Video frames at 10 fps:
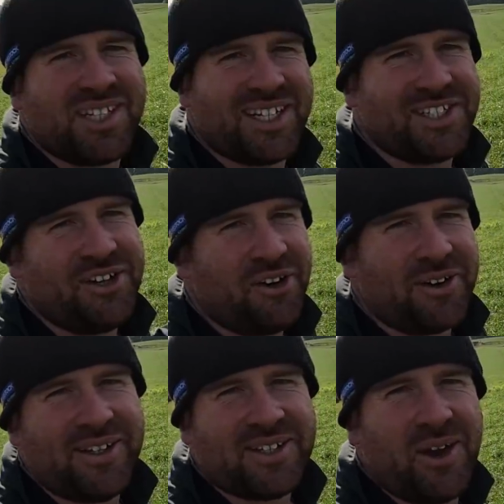it's actually not
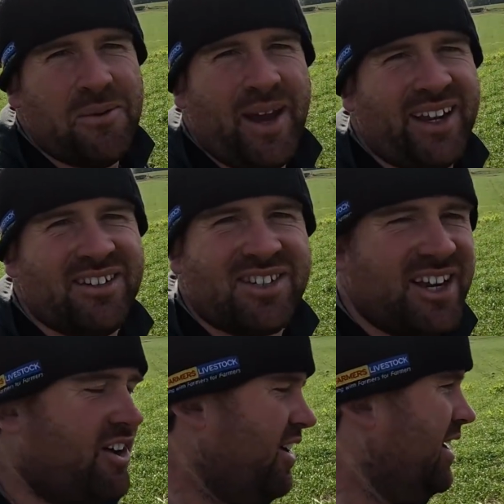looking too bad
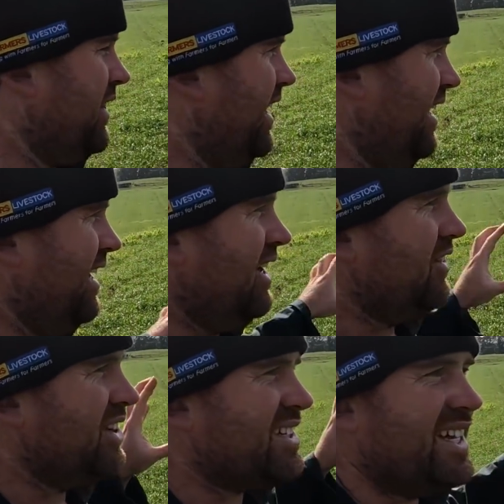considering that
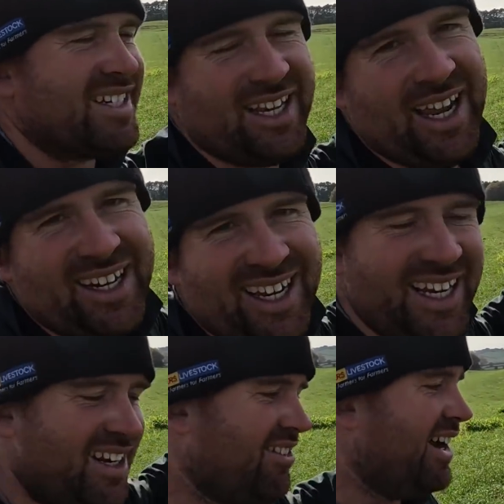this hasn't had
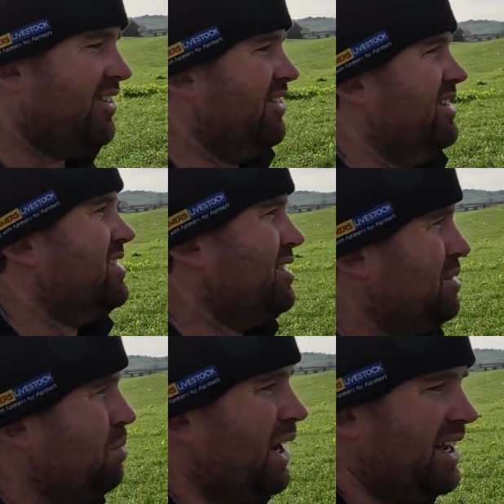any rain on it since
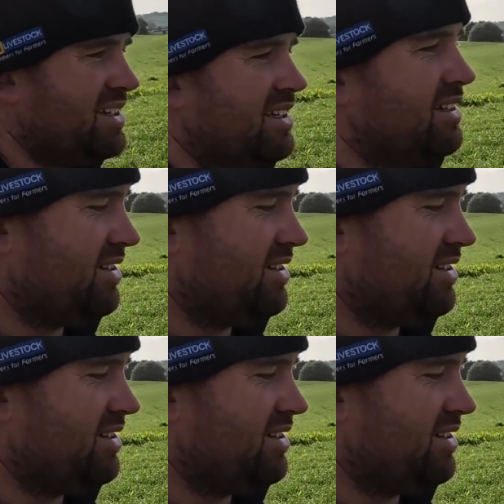planting.